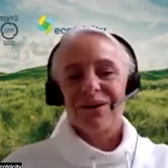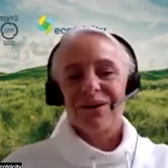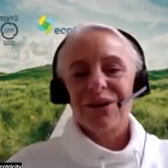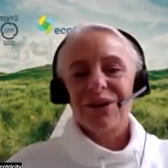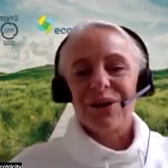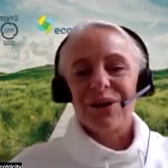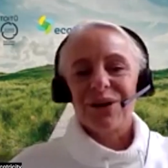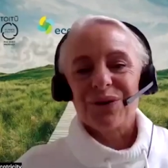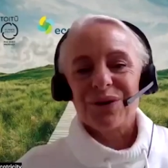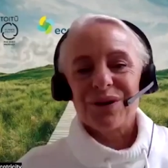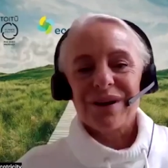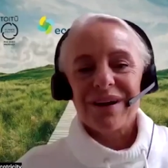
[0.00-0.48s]

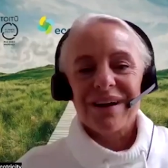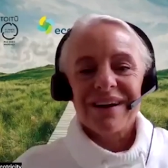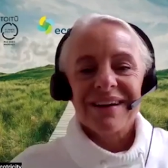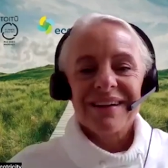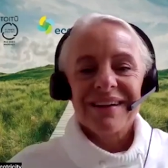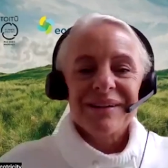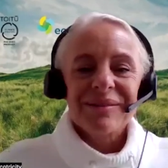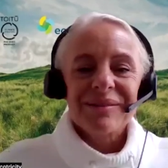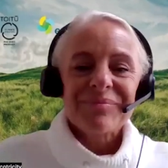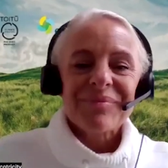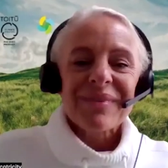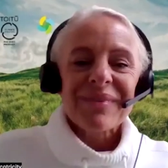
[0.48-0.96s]
Kia ora.
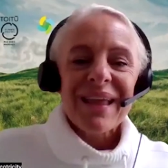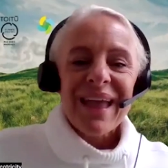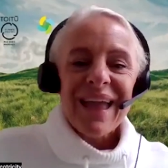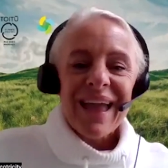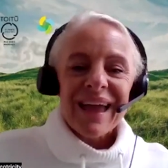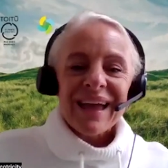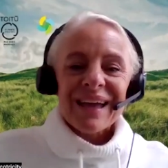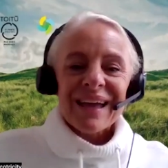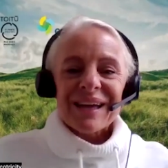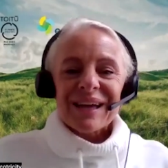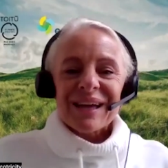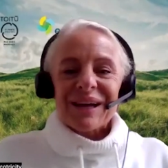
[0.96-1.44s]

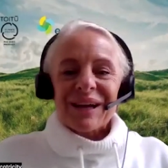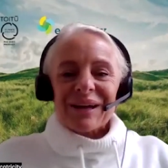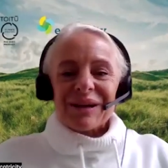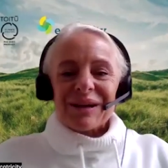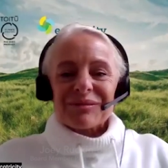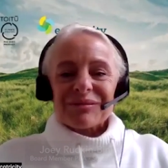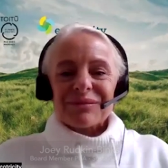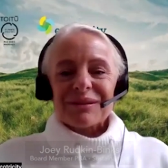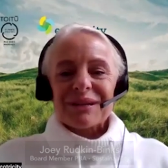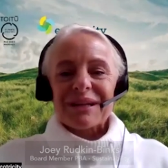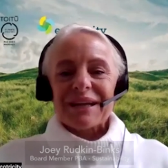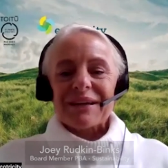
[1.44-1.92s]

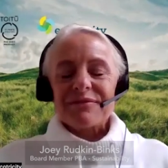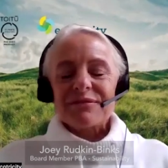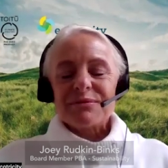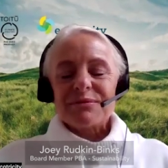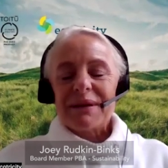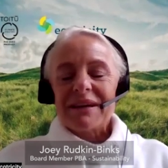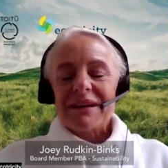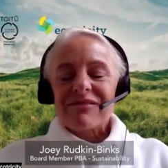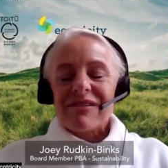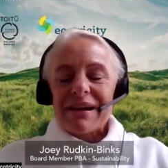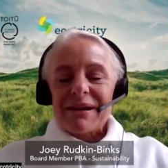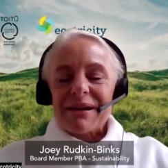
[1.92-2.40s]
Gives me
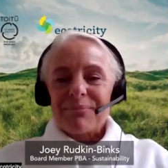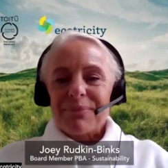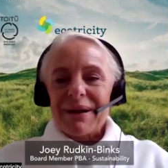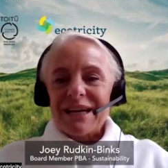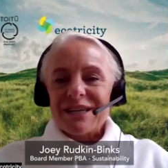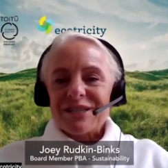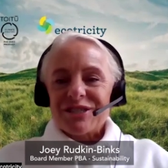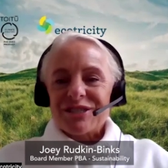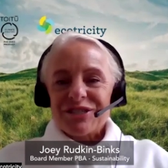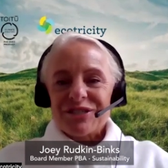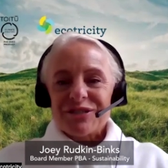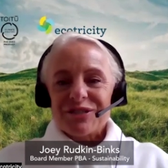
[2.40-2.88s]
great
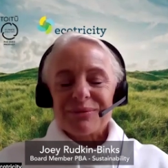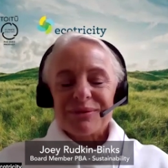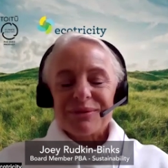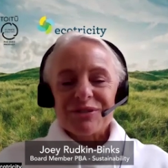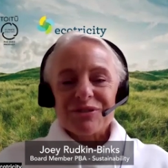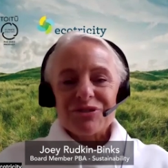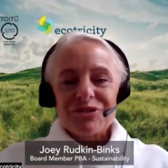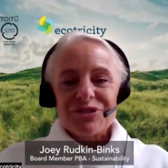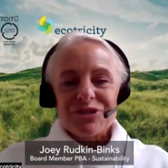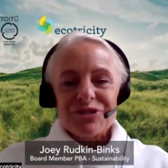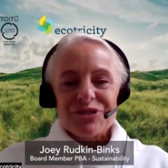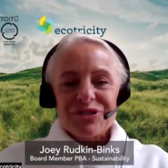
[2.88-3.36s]
pleasure to
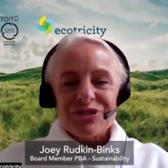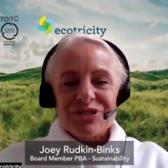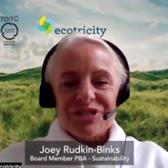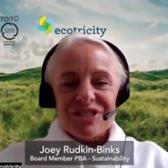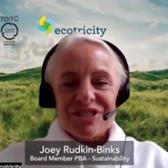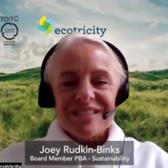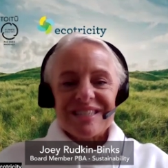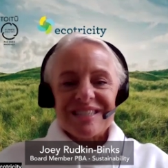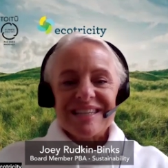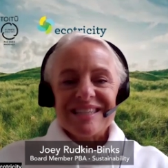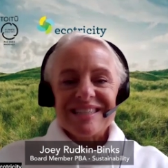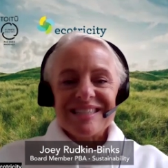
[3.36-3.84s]
introduce
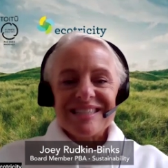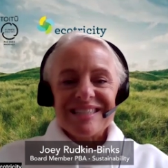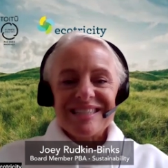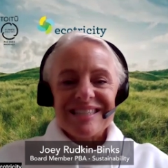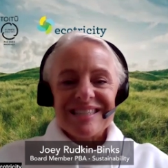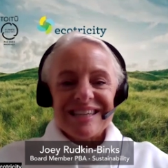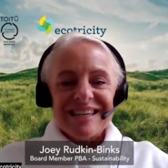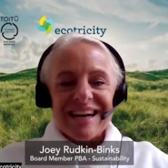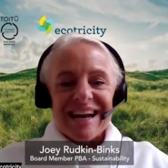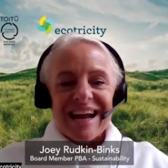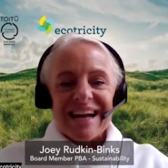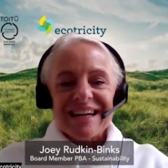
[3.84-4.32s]
Jacinta
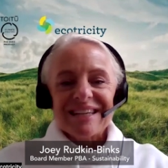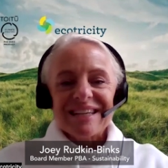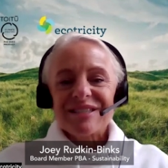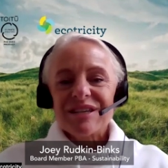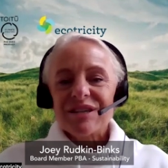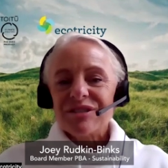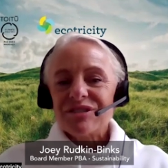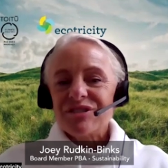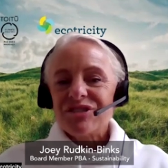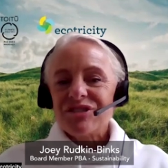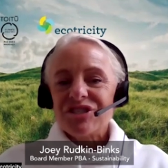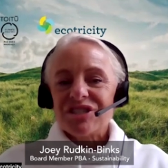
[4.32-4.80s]
today. So
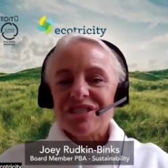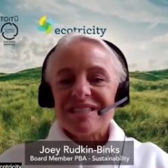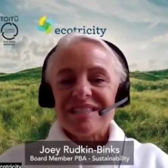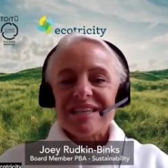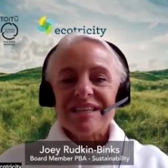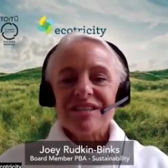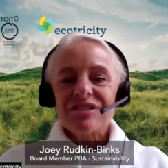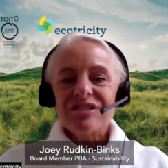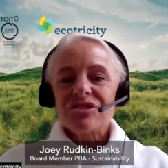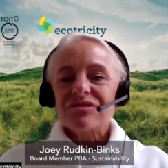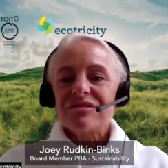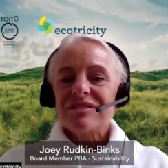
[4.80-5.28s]

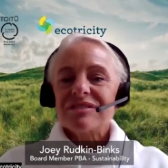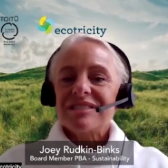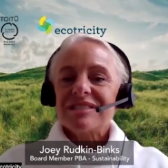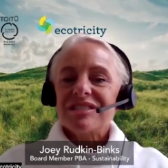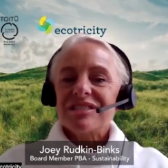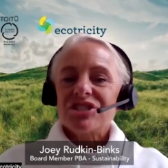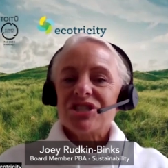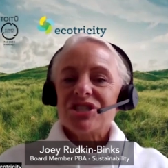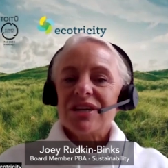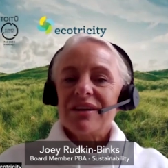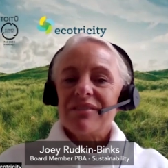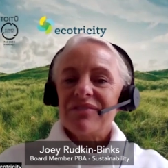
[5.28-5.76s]
Jacinta is the
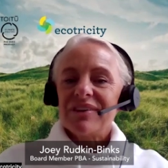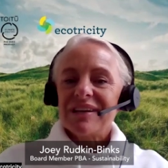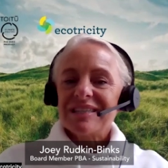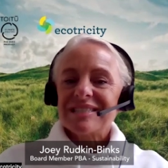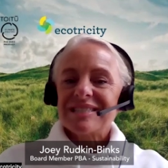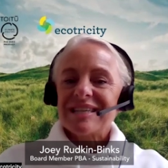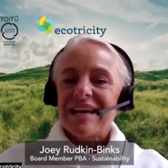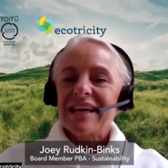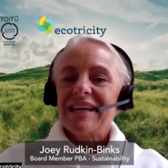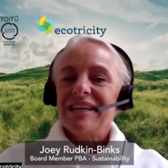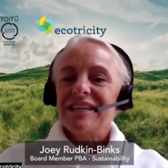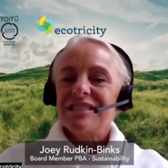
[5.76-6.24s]
Chief
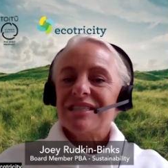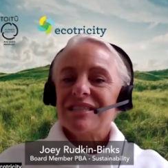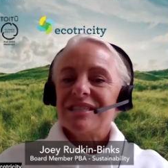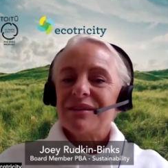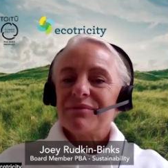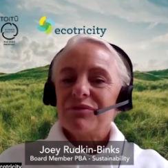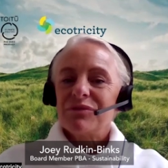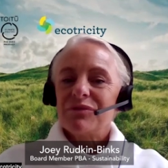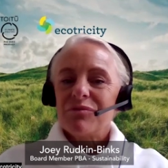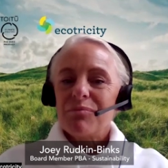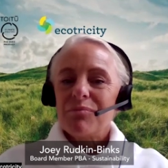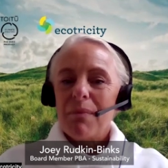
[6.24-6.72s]
Executive
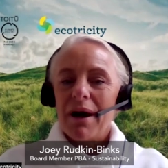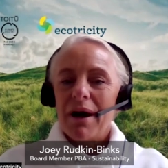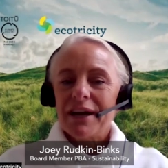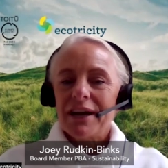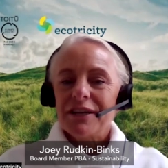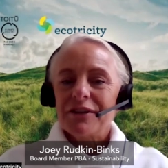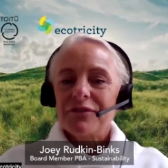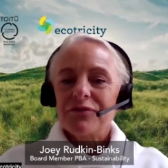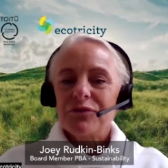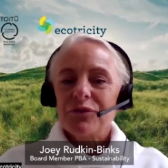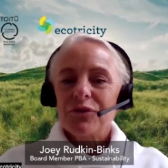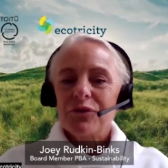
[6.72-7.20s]
of
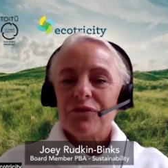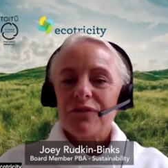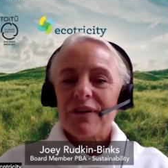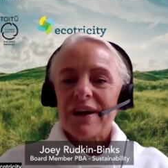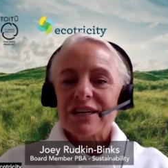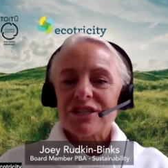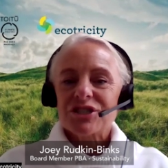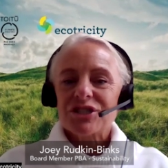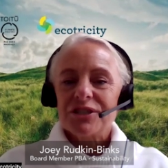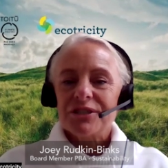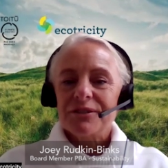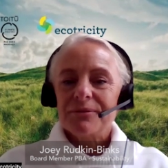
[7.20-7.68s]
Mindful
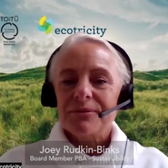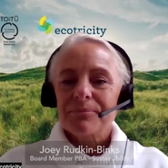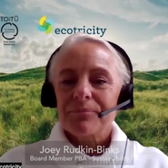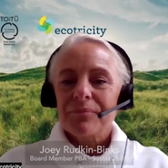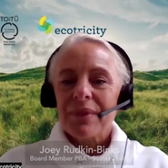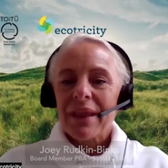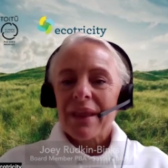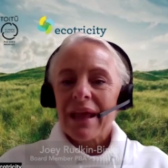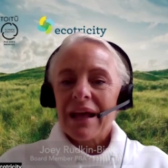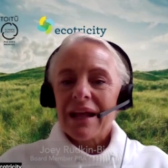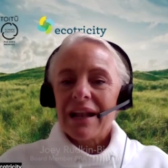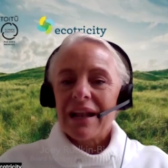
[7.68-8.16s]
Fashion,
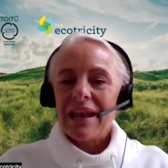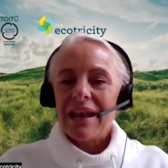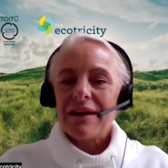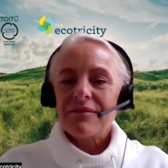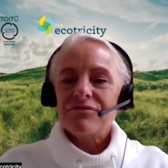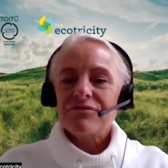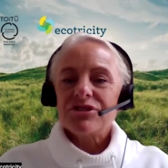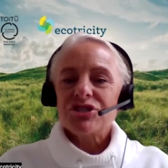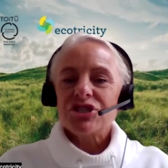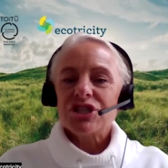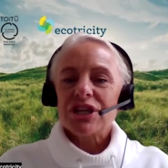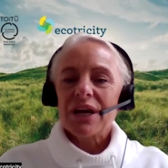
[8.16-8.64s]

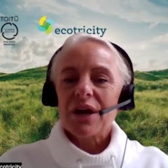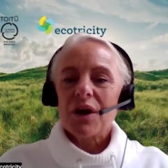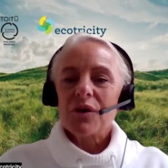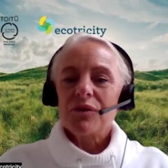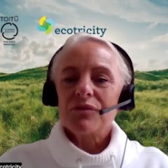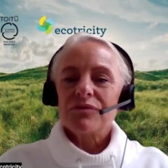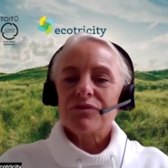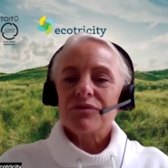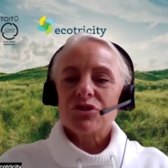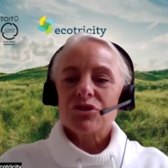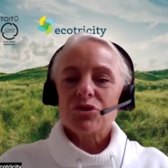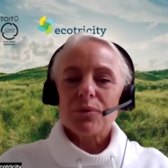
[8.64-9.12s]
leveraging
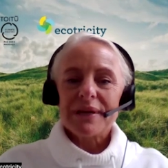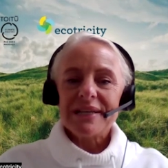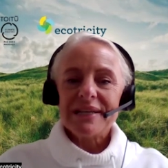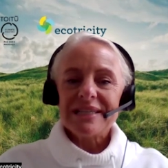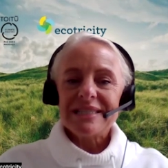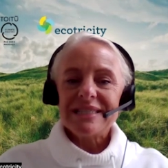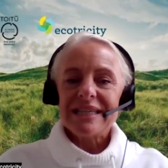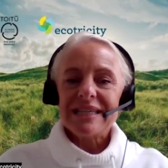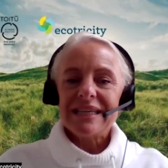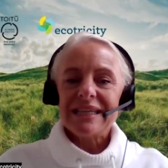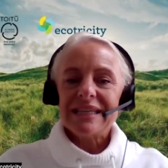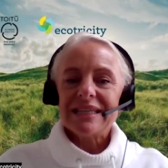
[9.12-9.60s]
over
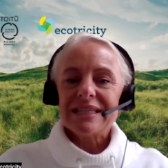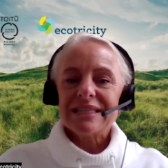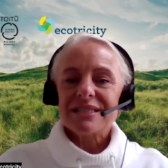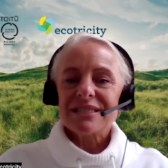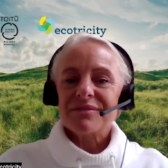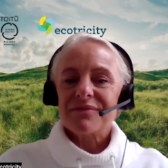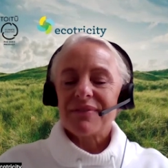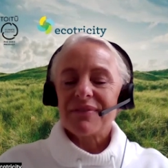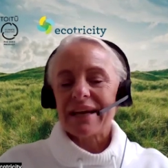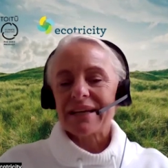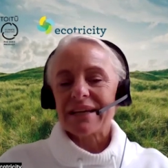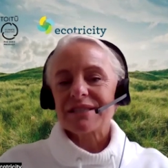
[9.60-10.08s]
20 years
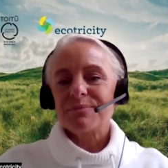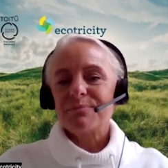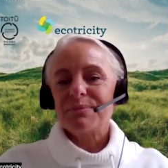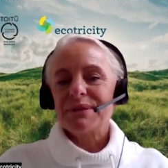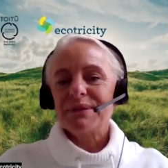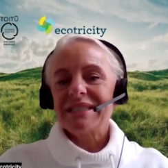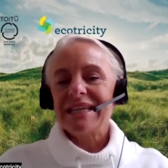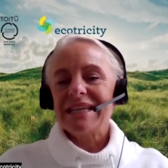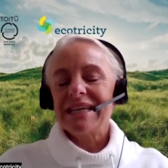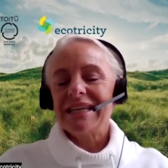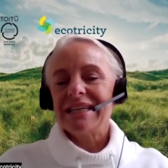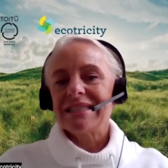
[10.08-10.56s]
of
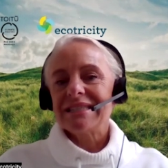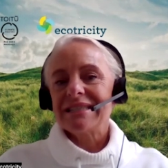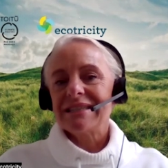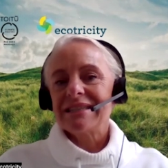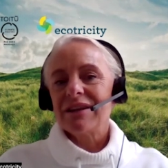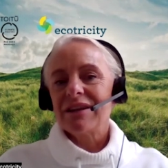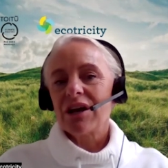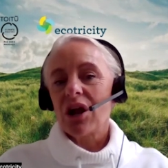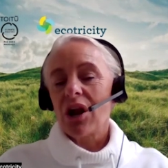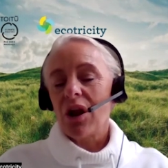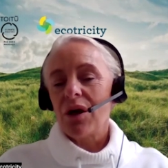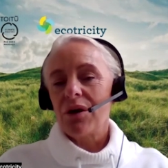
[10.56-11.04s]
expertise in
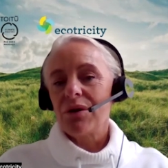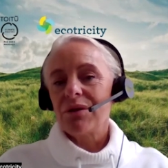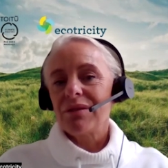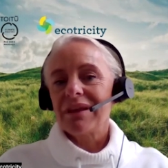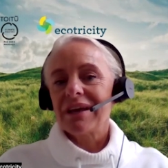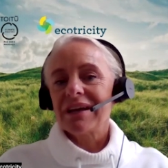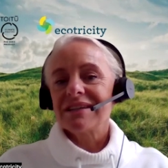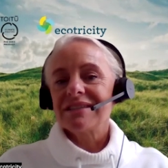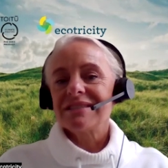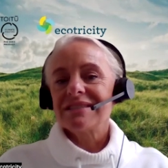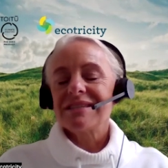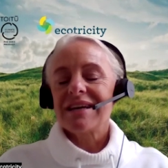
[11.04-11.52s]
the
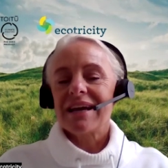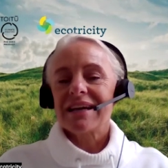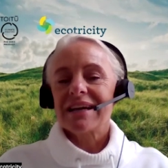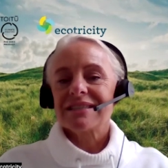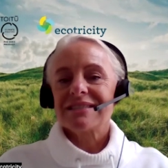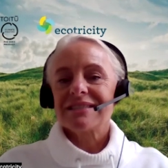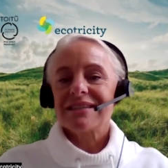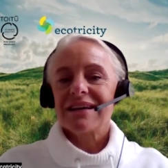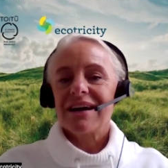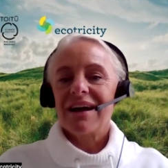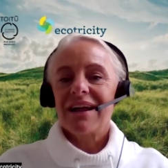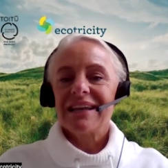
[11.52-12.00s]
clothing and
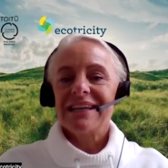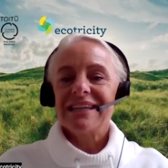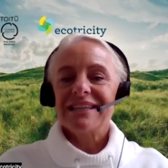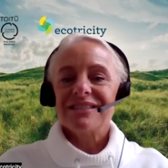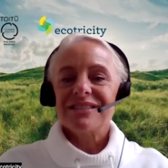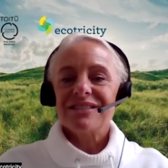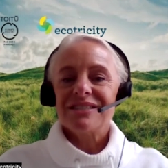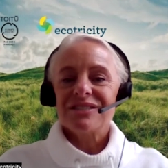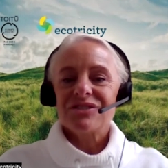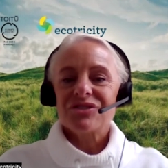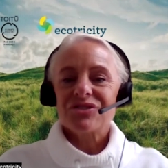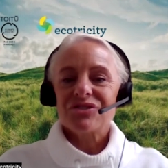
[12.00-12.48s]
textile
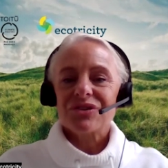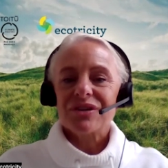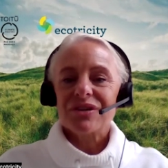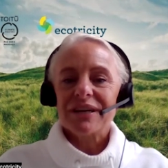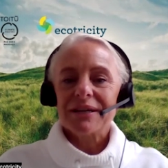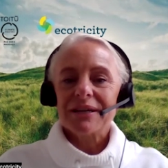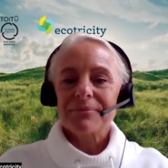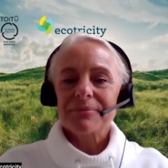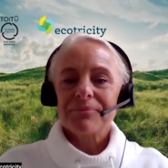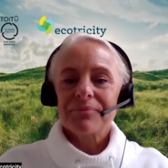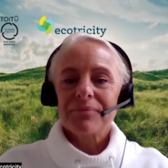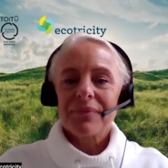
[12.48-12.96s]
industry.